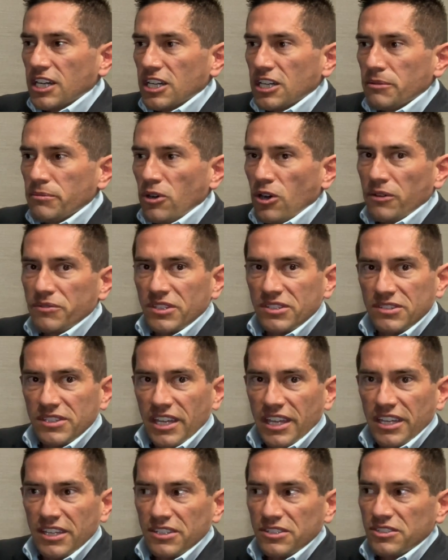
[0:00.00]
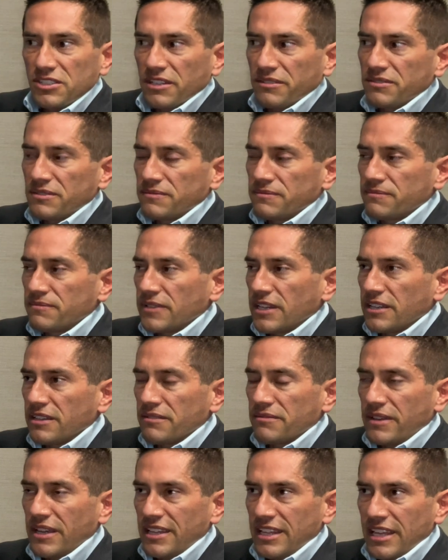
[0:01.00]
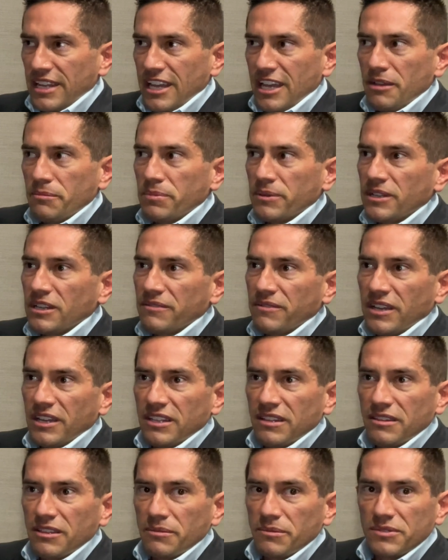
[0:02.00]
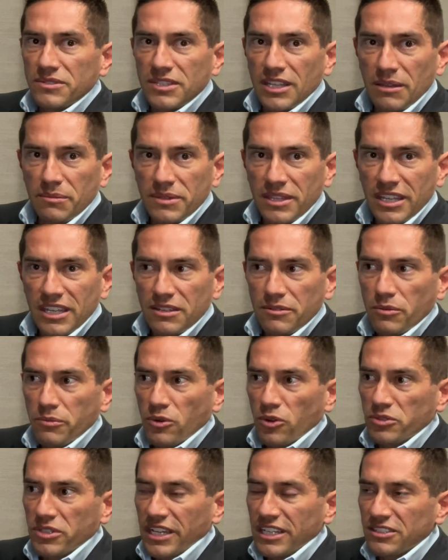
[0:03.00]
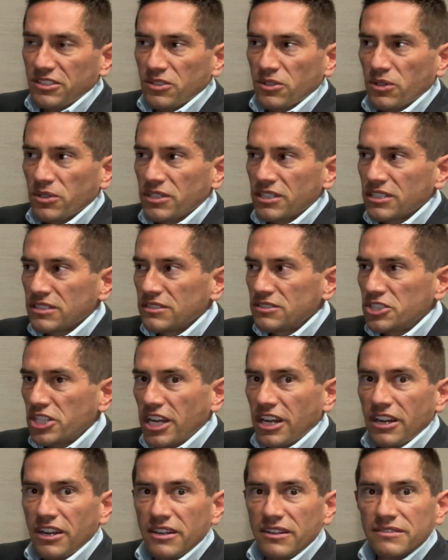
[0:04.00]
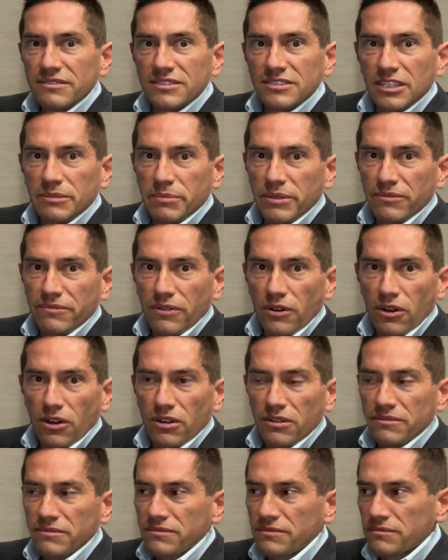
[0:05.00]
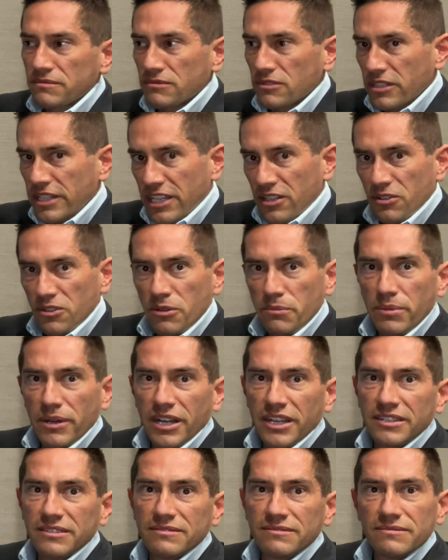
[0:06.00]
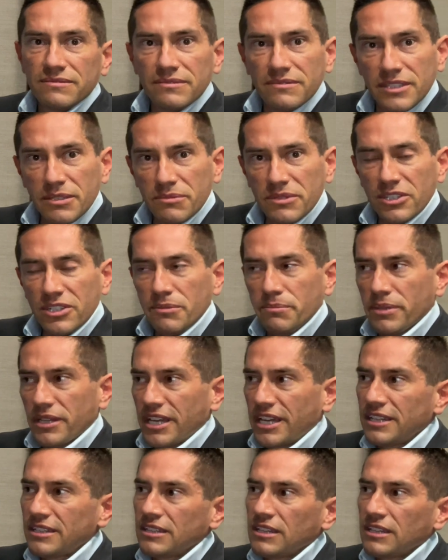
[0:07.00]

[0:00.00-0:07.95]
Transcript: off the stage. I've had that happen. I've had them the same thing, dancing on a chair, slip and fall, laying on their butt, flip their implant.